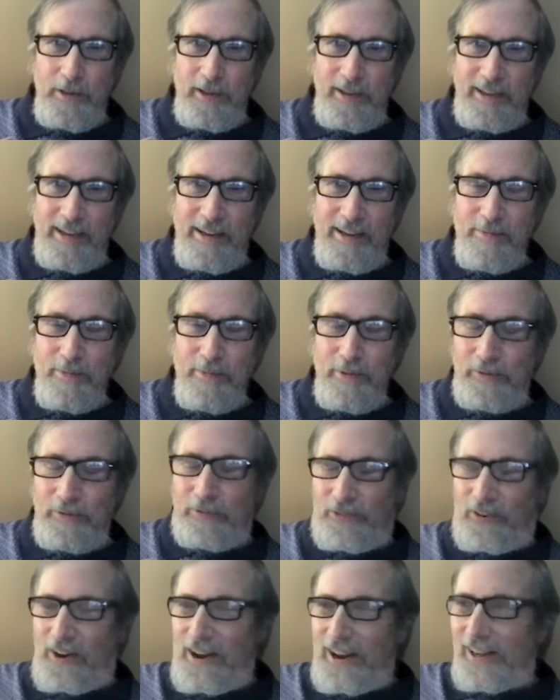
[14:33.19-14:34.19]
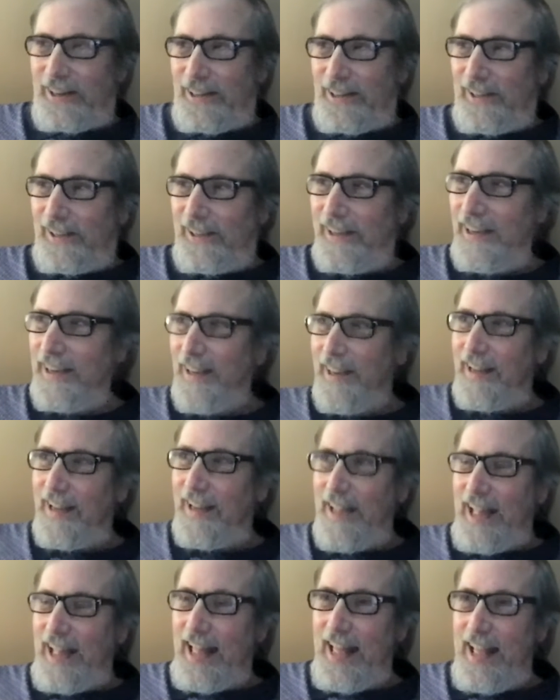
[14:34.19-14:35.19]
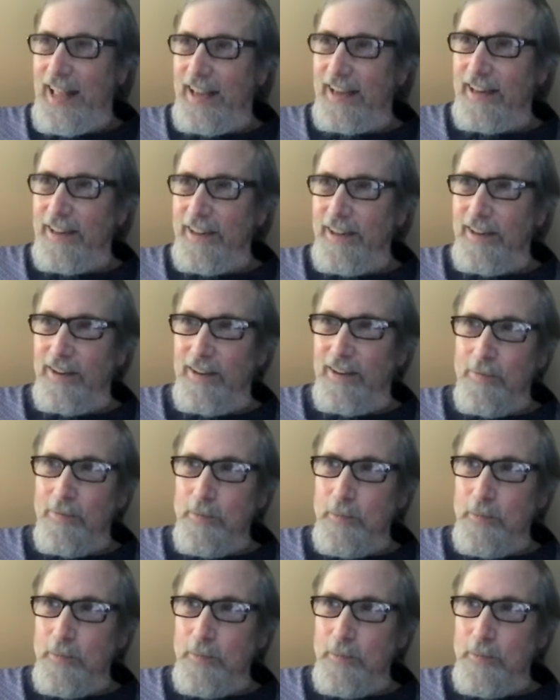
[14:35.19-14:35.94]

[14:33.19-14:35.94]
I send him the file, and